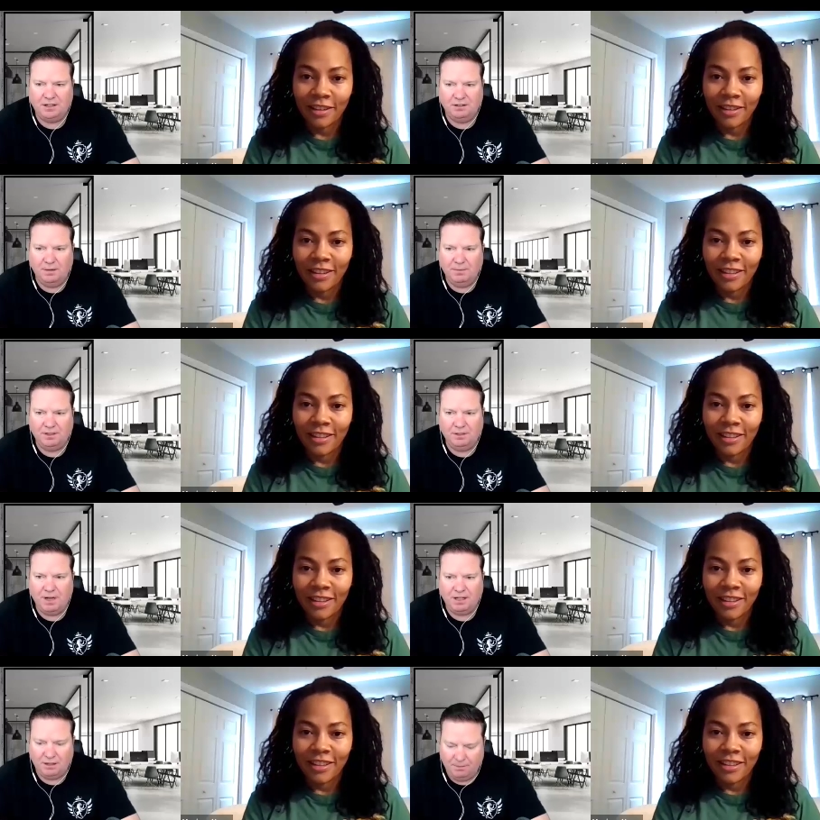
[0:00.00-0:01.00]
Speaker 1: the lemons and
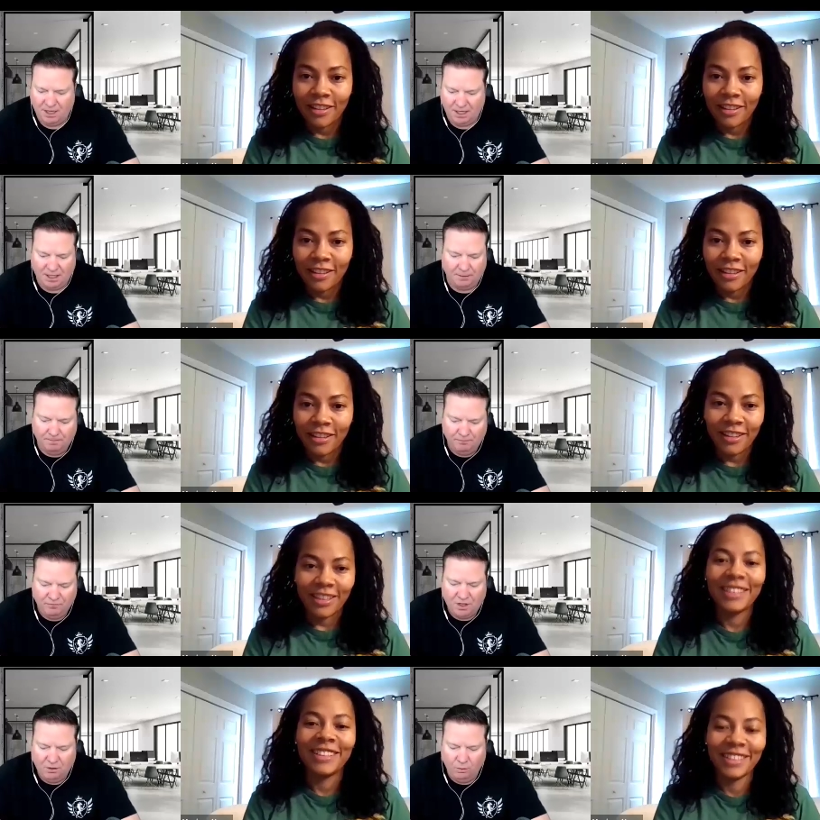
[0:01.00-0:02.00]
make lemonade.
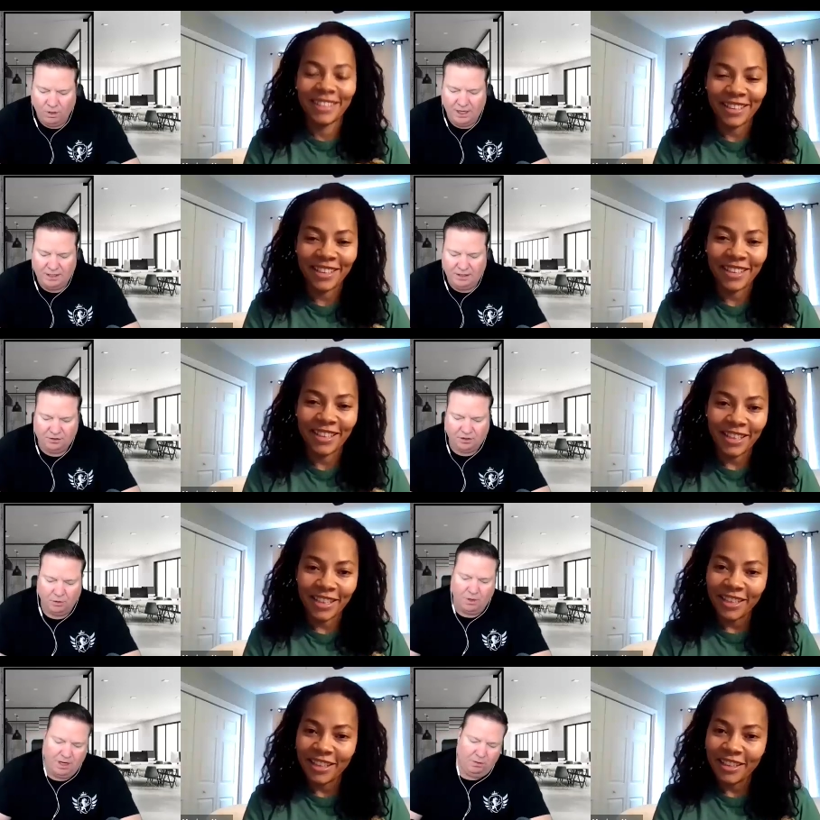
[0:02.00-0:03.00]
What so
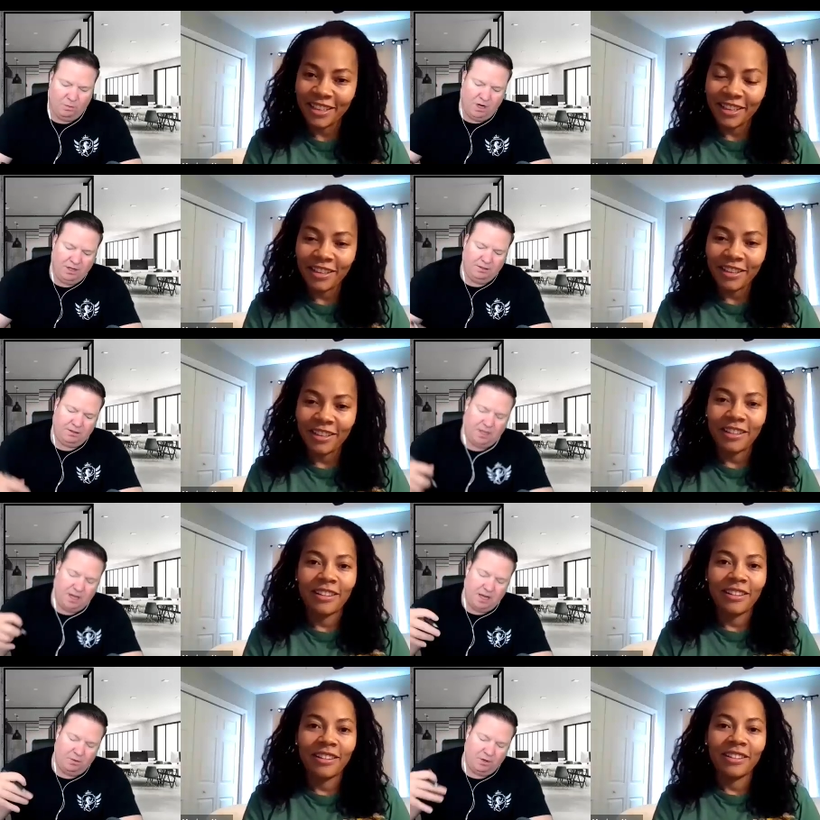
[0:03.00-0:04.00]
what what
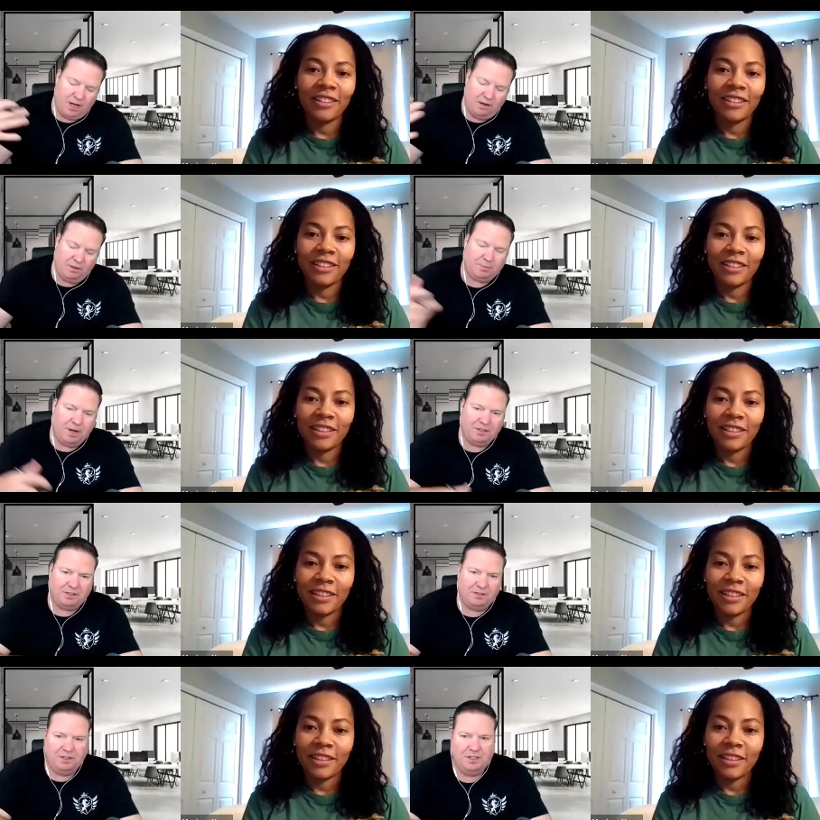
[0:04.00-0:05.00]
uh, what kind of
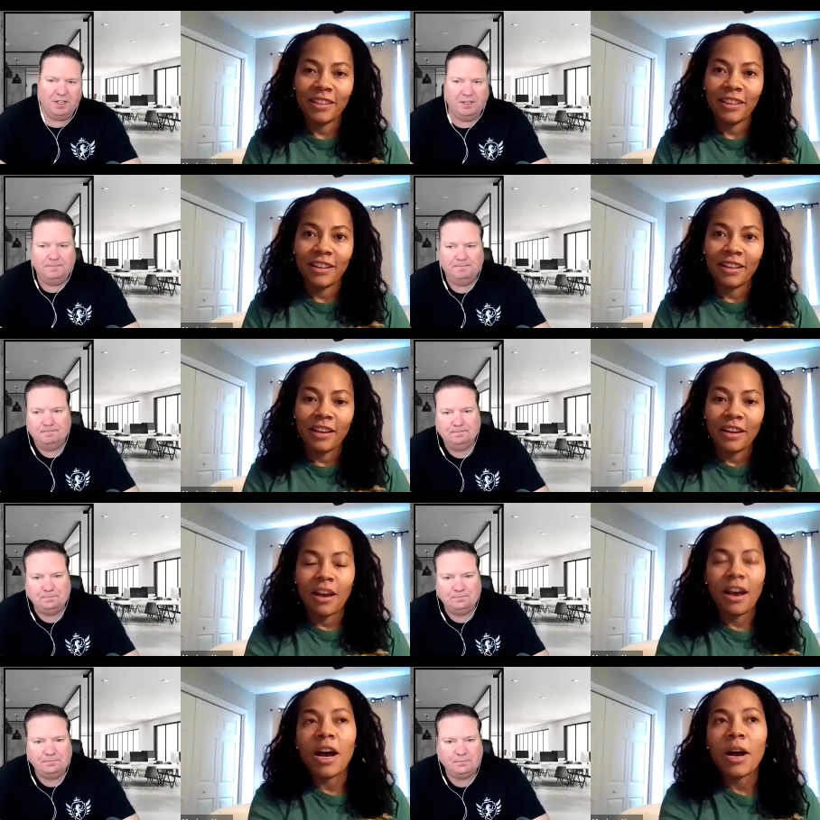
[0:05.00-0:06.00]
responses did you get?
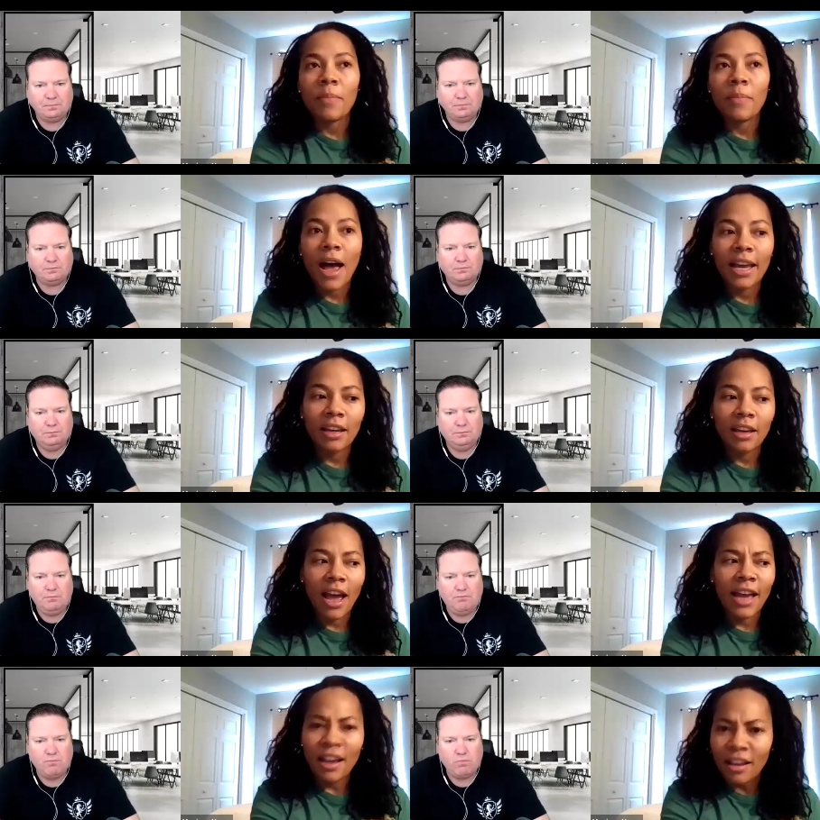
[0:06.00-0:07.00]
Speaker 2: Um, I
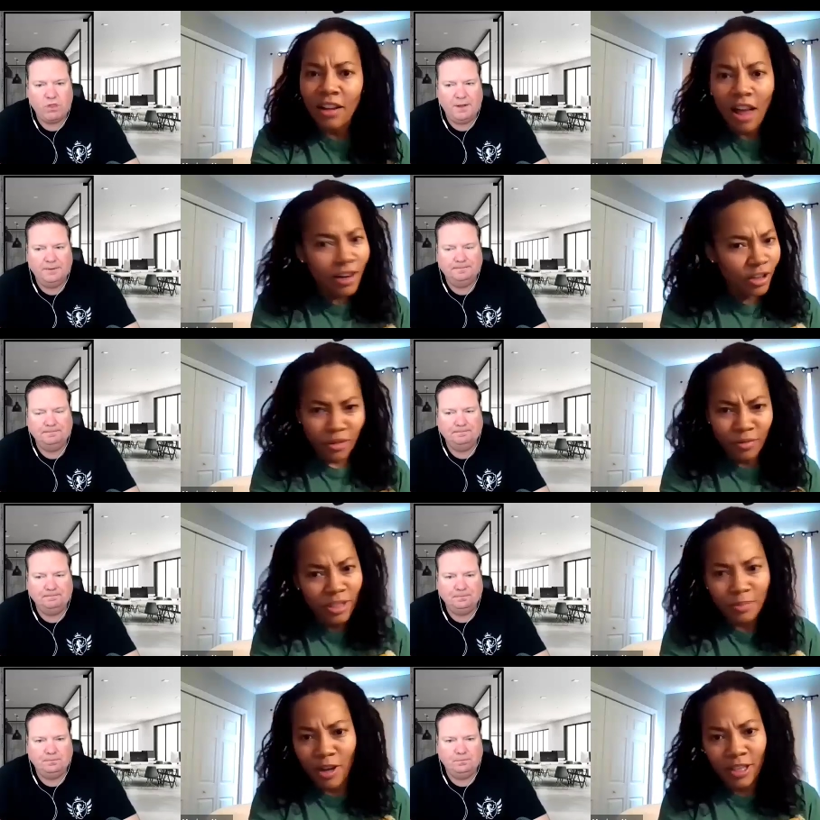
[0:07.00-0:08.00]
I got a lot of good
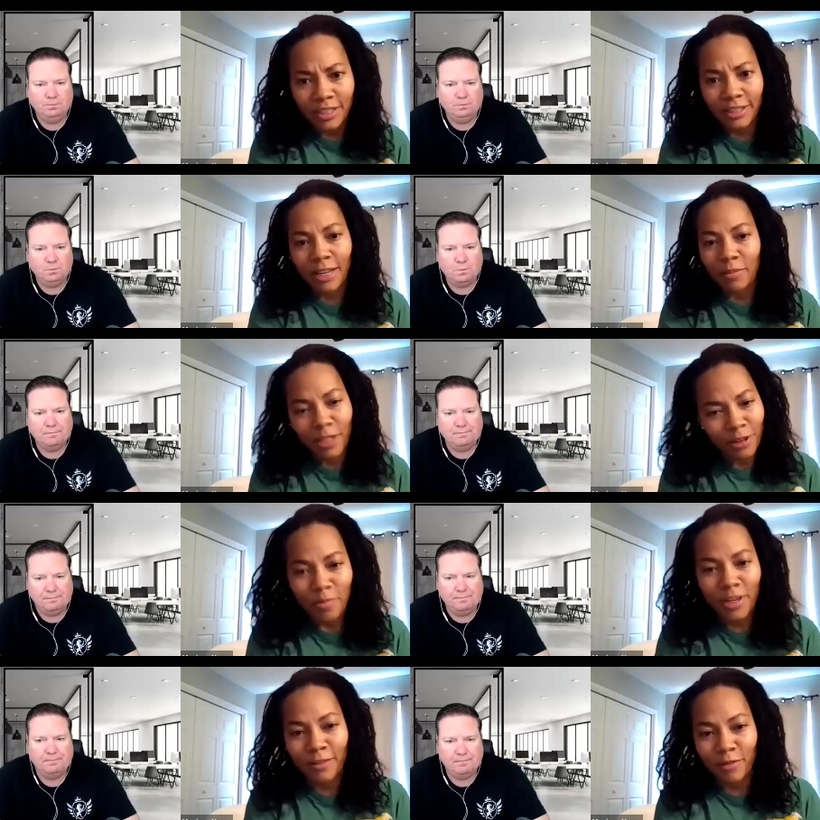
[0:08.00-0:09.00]
responses. I mean,
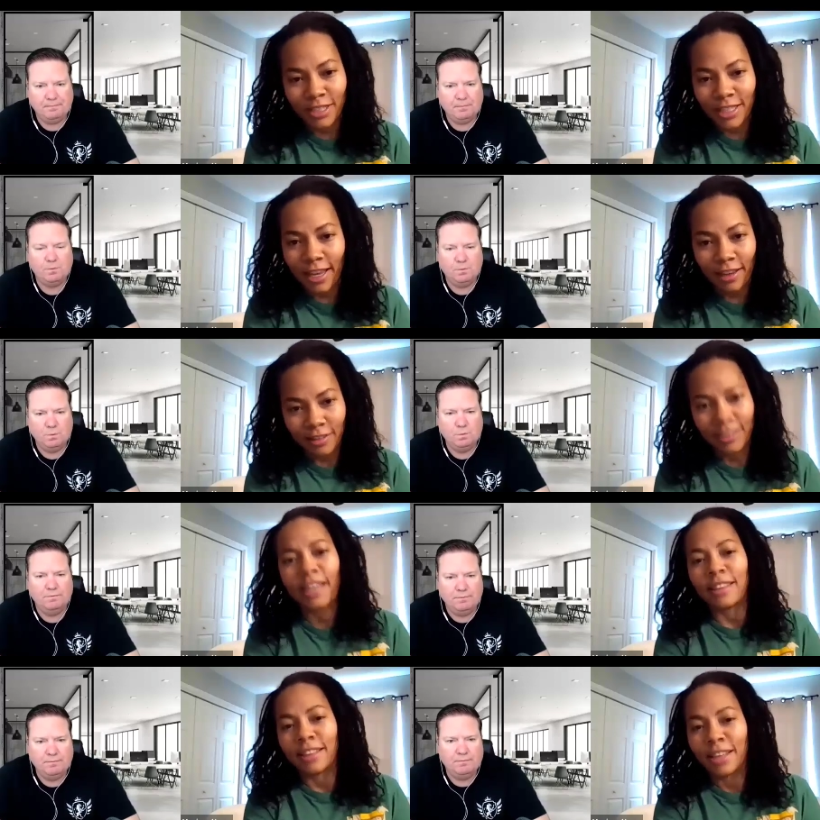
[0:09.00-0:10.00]
nobody was like
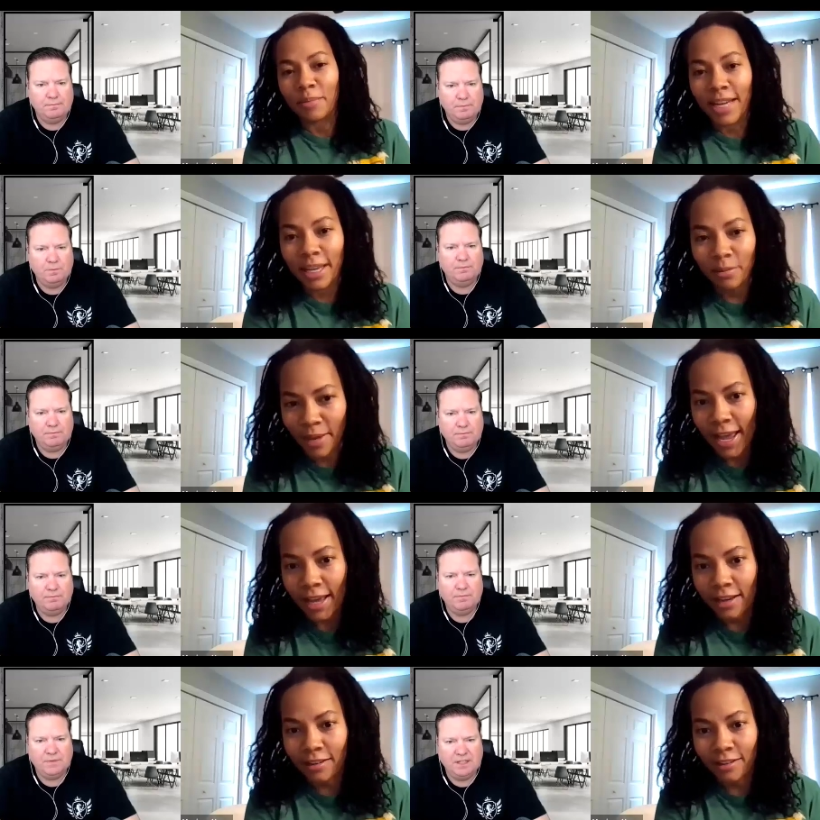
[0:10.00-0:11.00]
take the lemonade
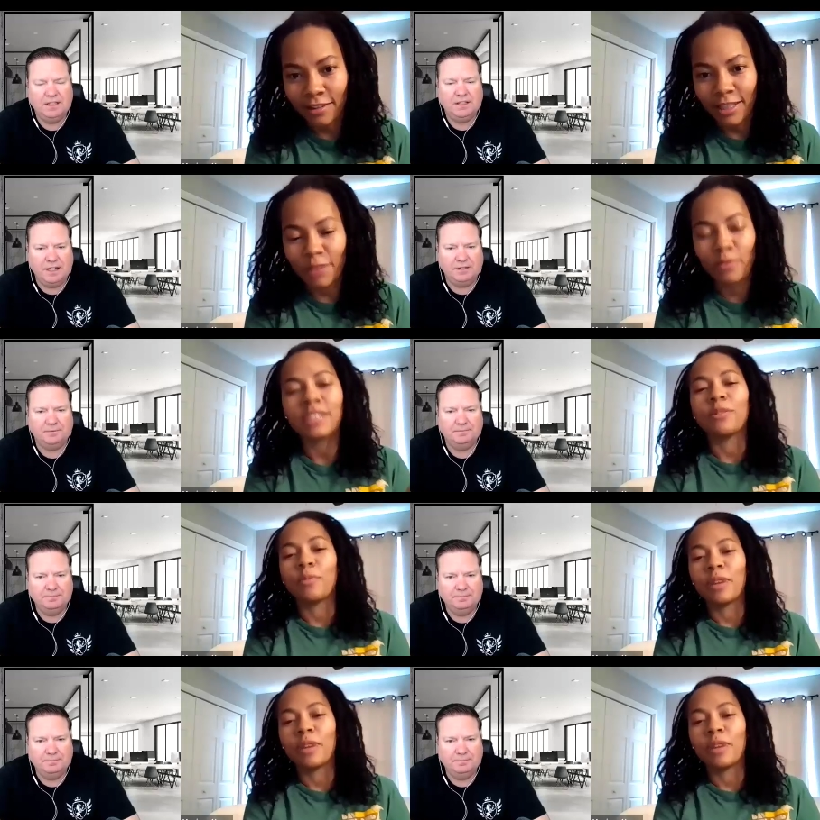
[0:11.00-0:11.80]
back. Yeah. There was a